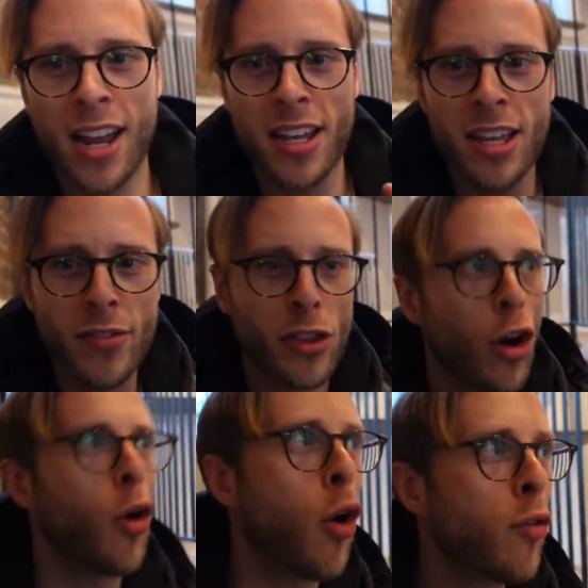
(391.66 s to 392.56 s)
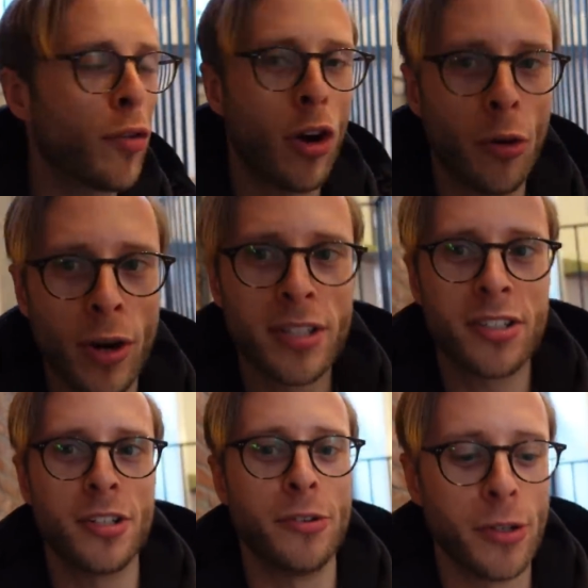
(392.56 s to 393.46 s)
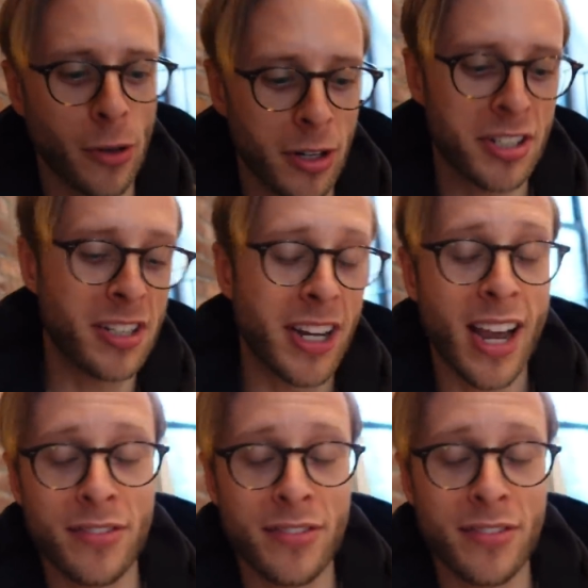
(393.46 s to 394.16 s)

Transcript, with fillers: And even though overall rents in New York City